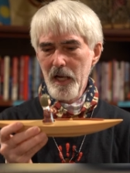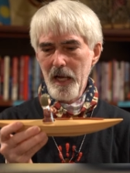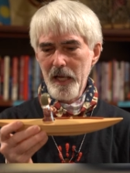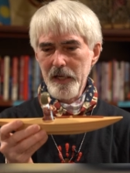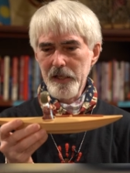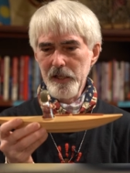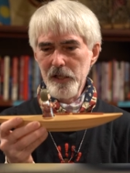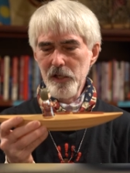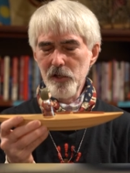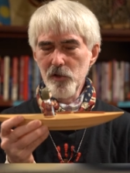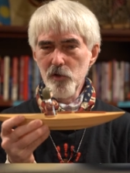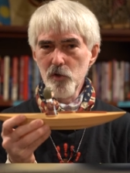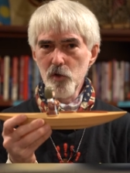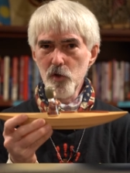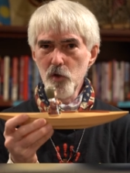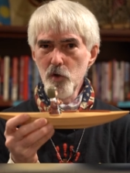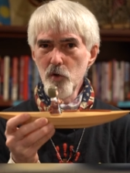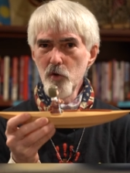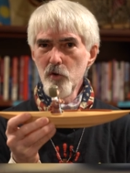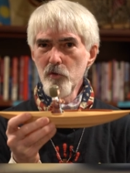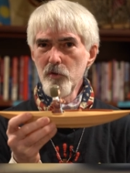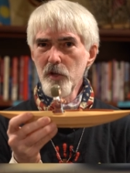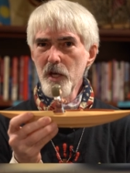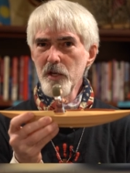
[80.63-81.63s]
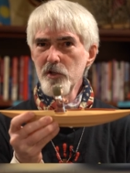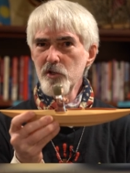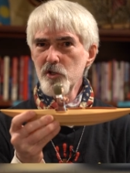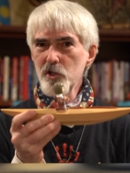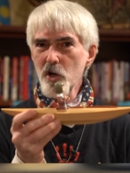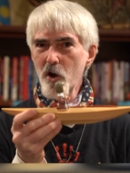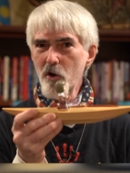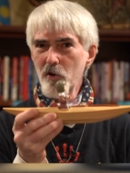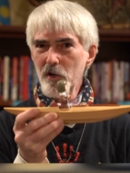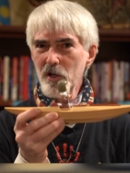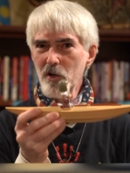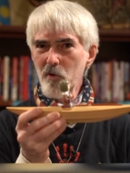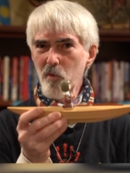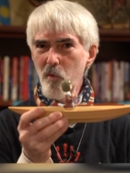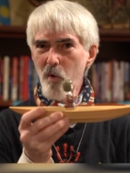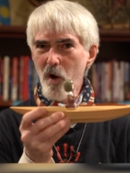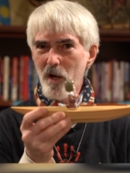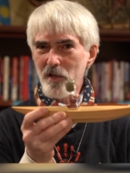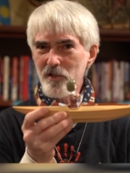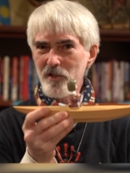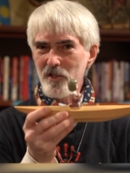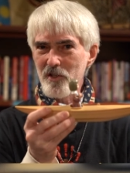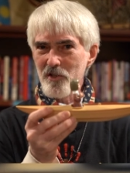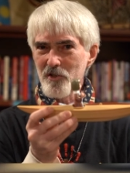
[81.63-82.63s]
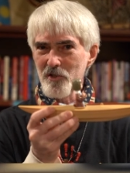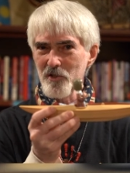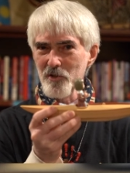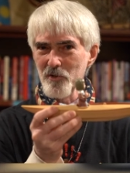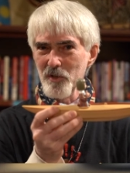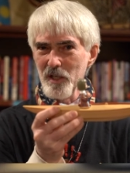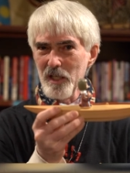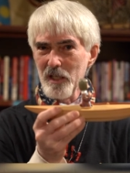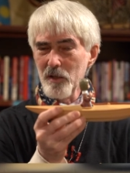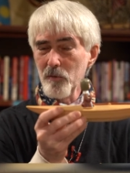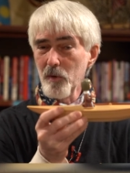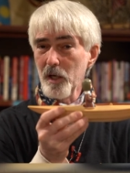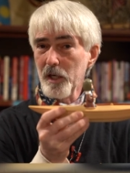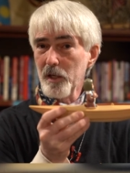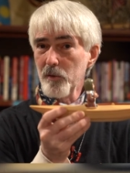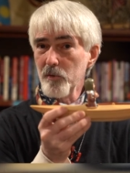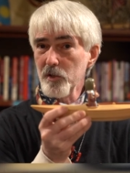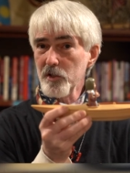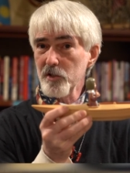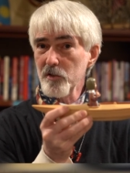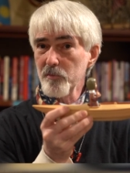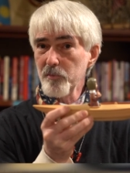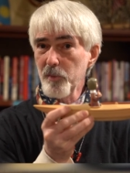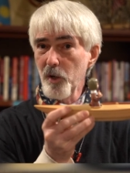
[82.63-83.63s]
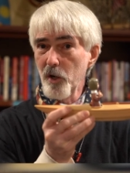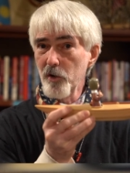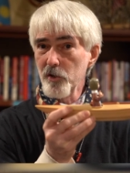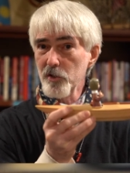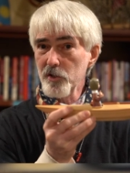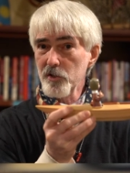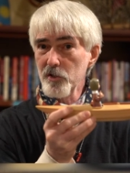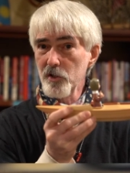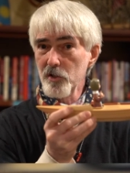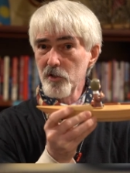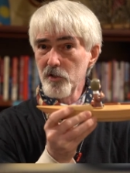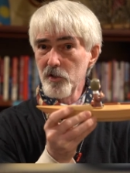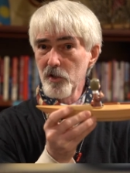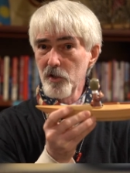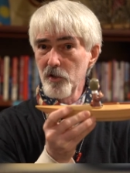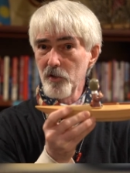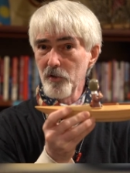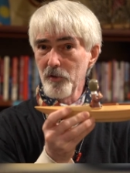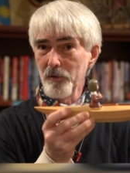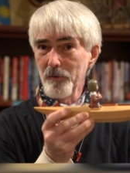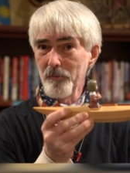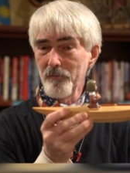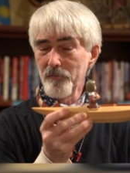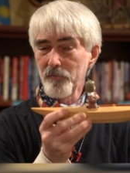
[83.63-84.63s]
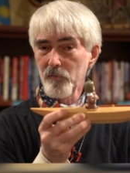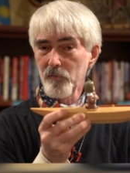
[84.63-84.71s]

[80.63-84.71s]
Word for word: and he knew that Jonah wasn't doing what he was supposed to do.